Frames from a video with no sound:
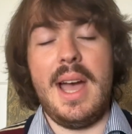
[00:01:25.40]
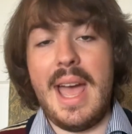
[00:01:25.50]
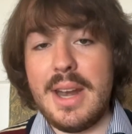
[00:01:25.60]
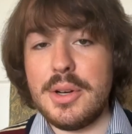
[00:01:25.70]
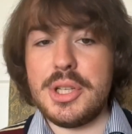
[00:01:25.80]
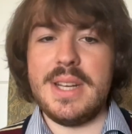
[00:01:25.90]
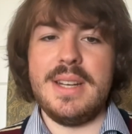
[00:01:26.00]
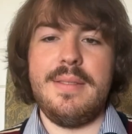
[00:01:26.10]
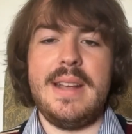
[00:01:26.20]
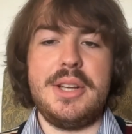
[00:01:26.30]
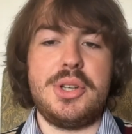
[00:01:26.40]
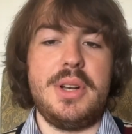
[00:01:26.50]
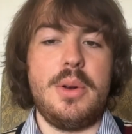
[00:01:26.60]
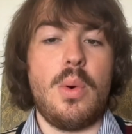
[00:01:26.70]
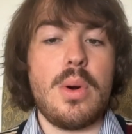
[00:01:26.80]
energy
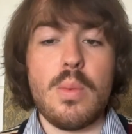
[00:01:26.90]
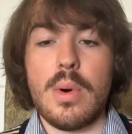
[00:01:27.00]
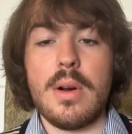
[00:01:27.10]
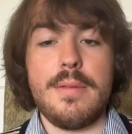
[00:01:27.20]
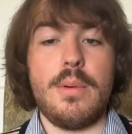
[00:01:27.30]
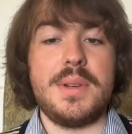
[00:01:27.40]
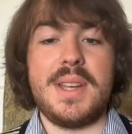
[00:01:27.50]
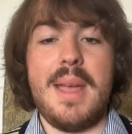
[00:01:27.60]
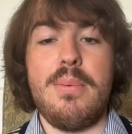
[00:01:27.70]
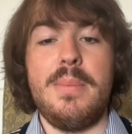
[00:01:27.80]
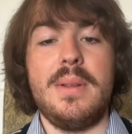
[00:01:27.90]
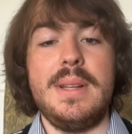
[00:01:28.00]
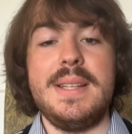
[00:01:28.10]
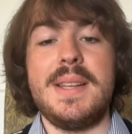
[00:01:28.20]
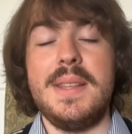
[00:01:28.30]
innovation, or workforce
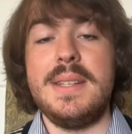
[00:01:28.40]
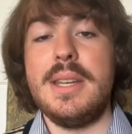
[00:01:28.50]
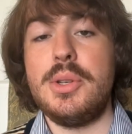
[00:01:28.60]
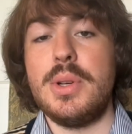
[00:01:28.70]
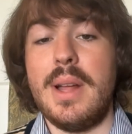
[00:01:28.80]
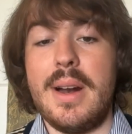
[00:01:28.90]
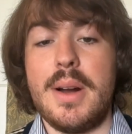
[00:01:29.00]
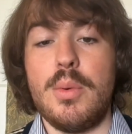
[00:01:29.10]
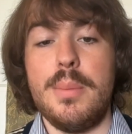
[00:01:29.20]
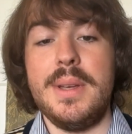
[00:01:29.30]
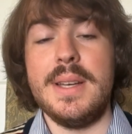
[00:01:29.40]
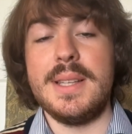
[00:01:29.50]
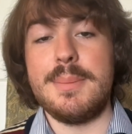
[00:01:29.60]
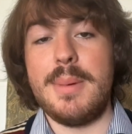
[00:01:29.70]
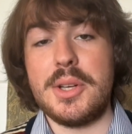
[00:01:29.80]
capabilities in the digital era will be
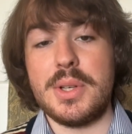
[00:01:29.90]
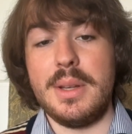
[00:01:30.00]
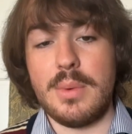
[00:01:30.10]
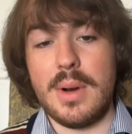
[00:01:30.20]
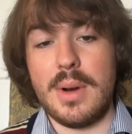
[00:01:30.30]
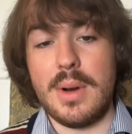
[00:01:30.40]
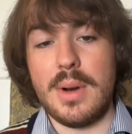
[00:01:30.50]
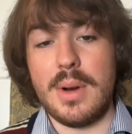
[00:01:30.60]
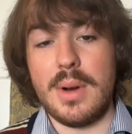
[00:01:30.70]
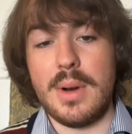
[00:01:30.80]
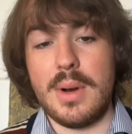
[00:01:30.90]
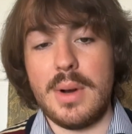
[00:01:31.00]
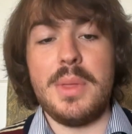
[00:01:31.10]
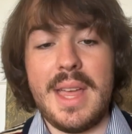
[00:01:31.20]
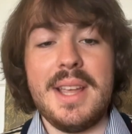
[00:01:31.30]
especially relevant. So
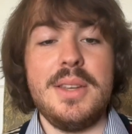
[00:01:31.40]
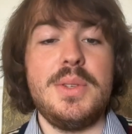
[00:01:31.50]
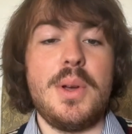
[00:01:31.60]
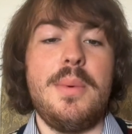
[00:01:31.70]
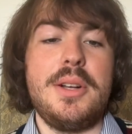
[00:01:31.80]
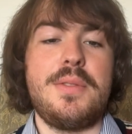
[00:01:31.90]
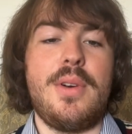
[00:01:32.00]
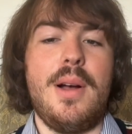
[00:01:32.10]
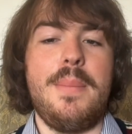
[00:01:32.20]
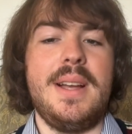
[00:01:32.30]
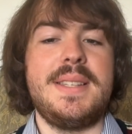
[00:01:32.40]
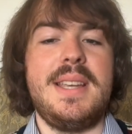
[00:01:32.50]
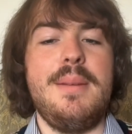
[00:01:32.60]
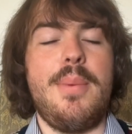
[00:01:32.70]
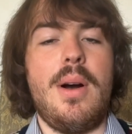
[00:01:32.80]
thank you so much for helping us
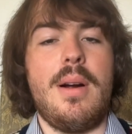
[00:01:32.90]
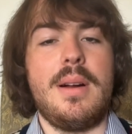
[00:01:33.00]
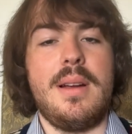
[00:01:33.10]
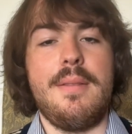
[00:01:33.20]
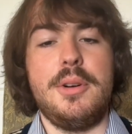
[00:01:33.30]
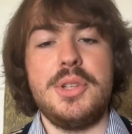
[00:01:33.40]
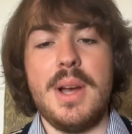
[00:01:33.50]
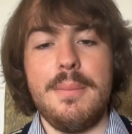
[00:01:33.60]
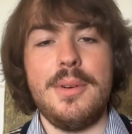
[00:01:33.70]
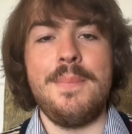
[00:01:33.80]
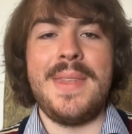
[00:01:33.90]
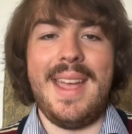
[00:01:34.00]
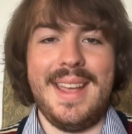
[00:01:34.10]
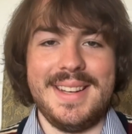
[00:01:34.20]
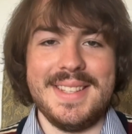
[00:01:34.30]
keep our coverage helpful
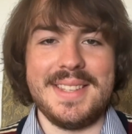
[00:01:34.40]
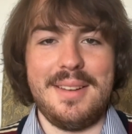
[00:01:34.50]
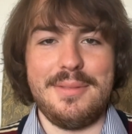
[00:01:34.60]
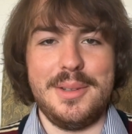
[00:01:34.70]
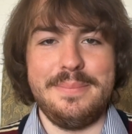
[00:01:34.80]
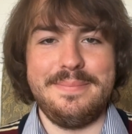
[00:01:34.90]
and insightful.